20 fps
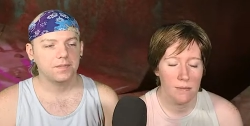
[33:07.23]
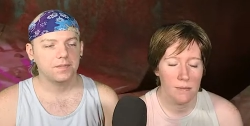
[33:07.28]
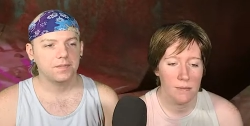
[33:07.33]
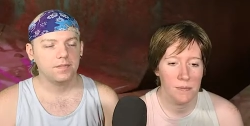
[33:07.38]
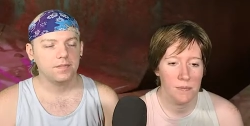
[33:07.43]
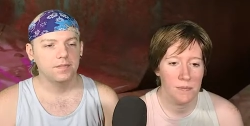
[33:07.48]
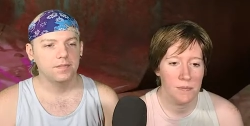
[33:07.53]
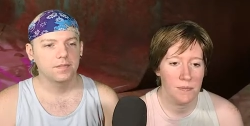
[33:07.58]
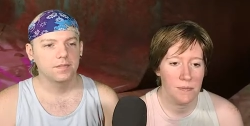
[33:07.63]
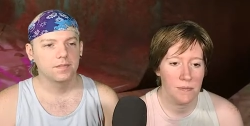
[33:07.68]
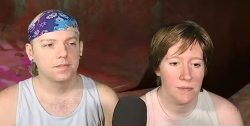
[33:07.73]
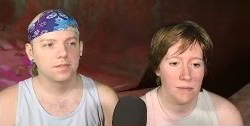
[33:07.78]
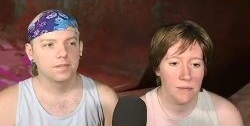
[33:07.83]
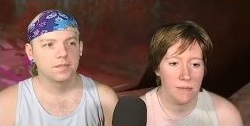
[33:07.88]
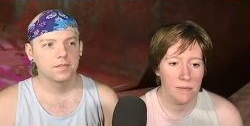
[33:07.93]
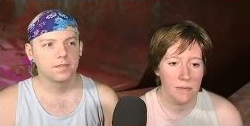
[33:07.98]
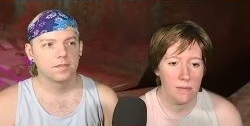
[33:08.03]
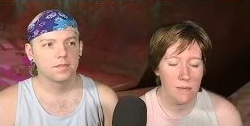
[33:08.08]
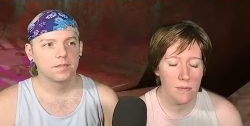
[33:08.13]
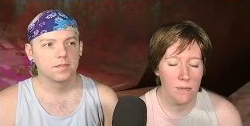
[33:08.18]

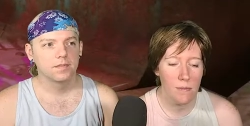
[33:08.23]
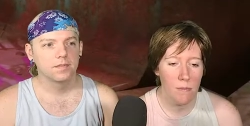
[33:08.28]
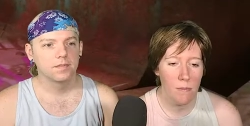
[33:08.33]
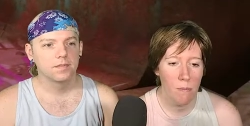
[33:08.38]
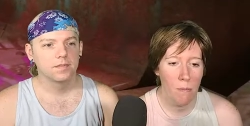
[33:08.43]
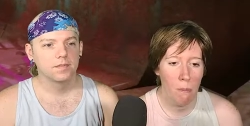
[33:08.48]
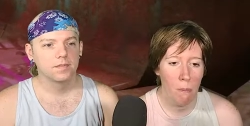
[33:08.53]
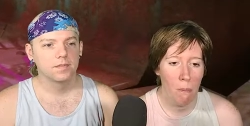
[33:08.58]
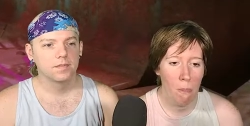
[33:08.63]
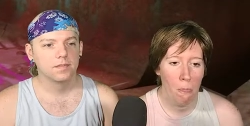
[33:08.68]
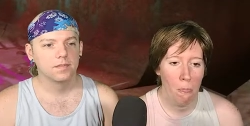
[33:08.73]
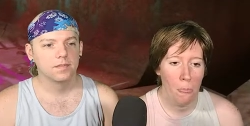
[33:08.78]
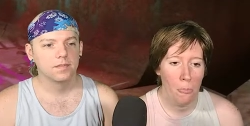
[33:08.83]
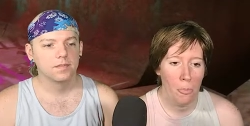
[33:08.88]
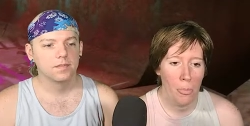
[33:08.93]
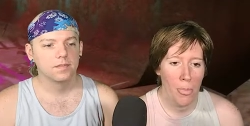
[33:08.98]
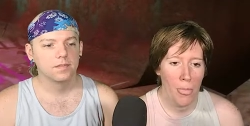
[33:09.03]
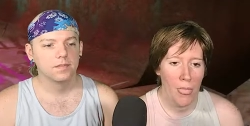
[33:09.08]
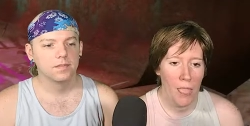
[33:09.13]
(no one is talking)